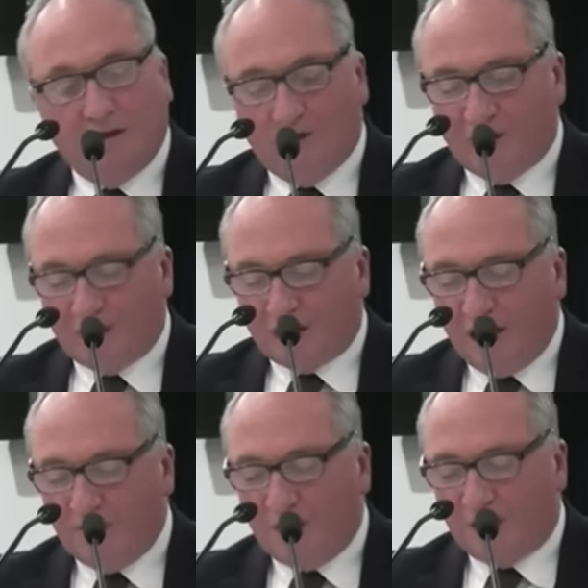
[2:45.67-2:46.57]
or that the
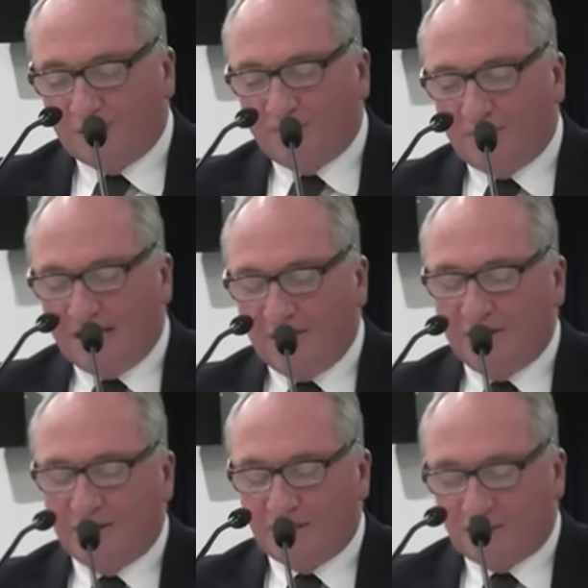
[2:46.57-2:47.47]
cobalt in
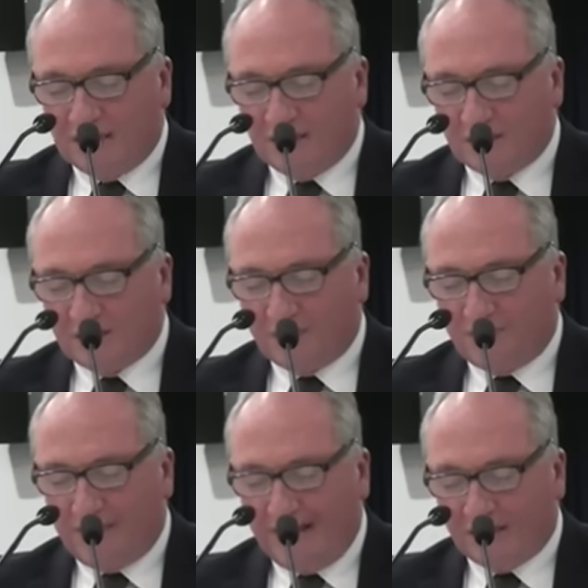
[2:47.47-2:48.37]
the
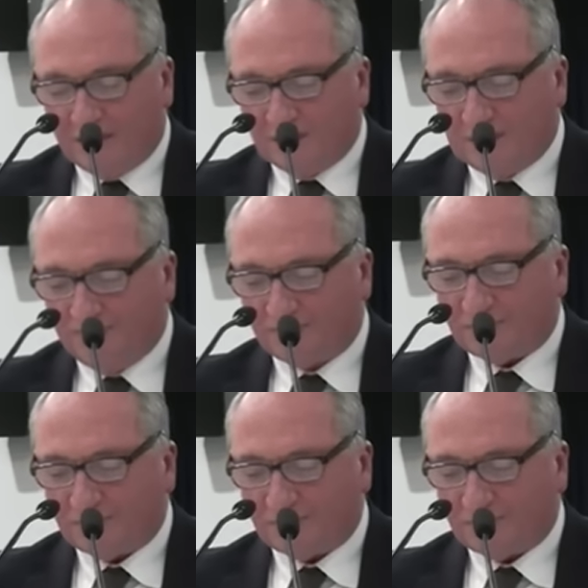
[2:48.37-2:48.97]
solar panels